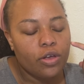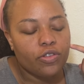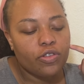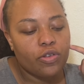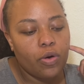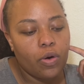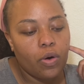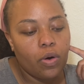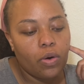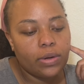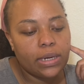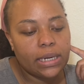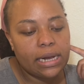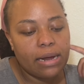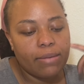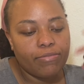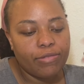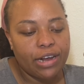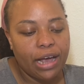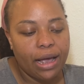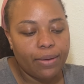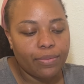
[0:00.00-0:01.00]
So
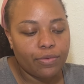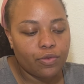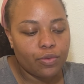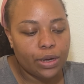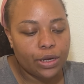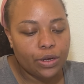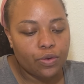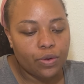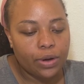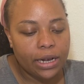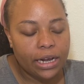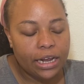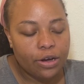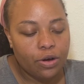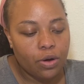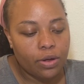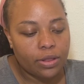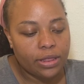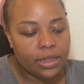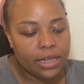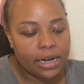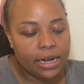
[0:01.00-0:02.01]
sometimes when you
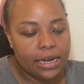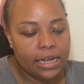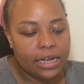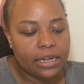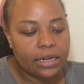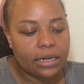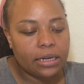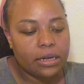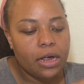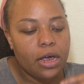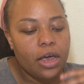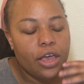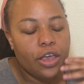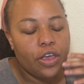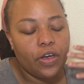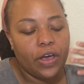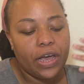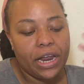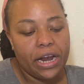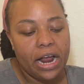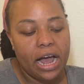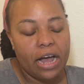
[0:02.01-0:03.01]
click on the links,
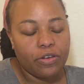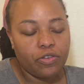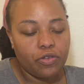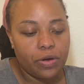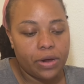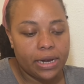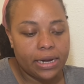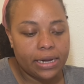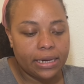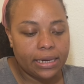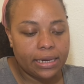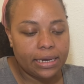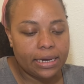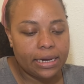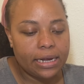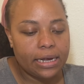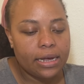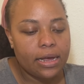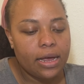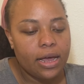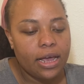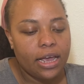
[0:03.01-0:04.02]
you can actually
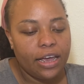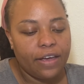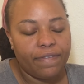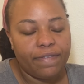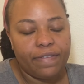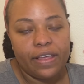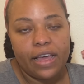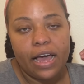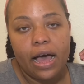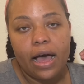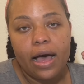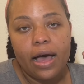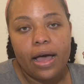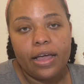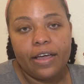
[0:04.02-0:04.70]
see if they